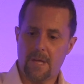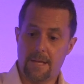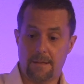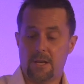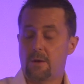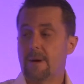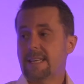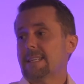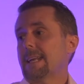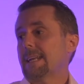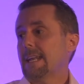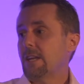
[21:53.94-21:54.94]
in the US
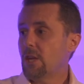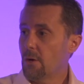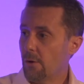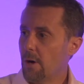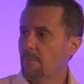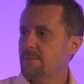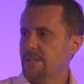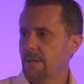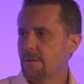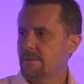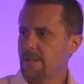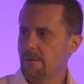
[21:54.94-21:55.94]
and in Europe.
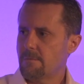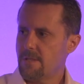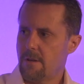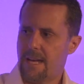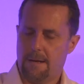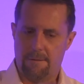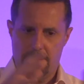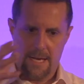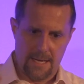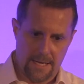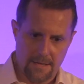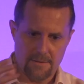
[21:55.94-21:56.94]
So had a
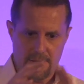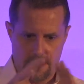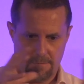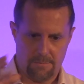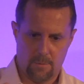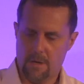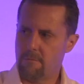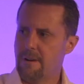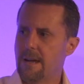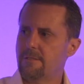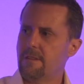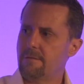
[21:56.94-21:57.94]
fairly sort of
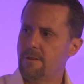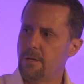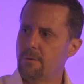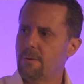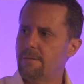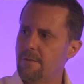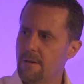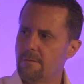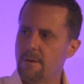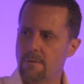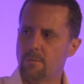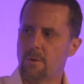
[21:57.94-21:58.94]
well-rounded view
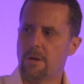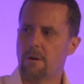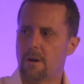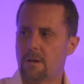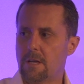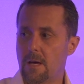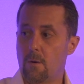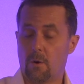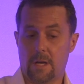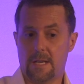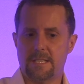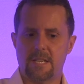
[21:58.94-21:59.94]
of what our
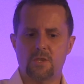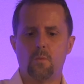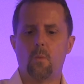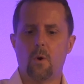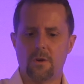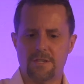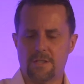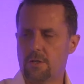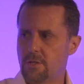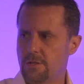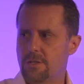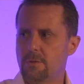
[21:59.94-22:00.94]
organization was
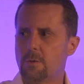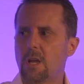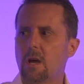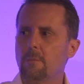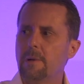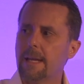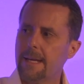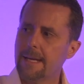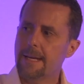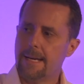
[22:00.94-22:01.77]
and could do globally.